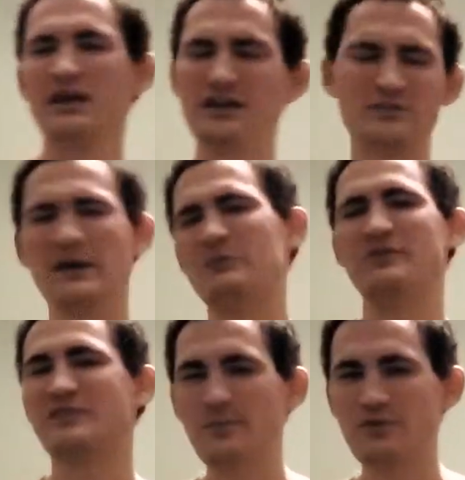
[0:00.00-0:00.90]
is made with
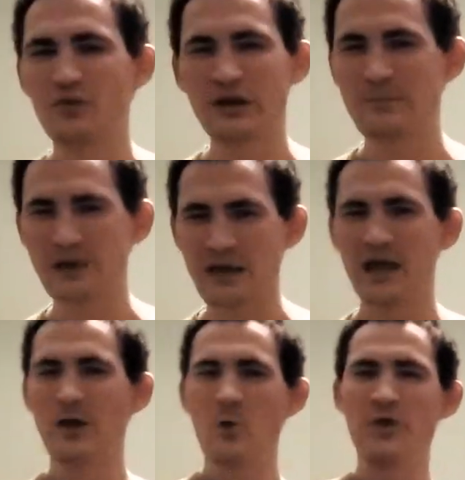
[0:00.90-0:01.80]
720p
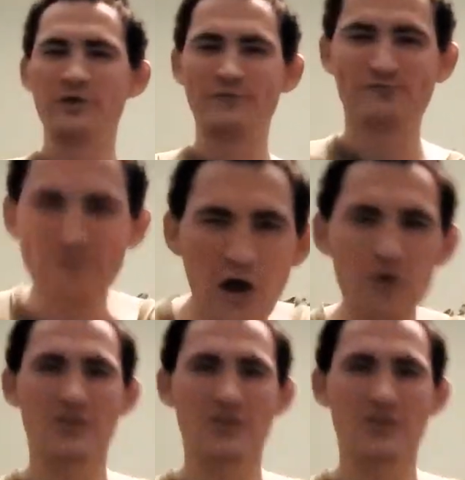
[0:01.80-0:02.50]
with a phone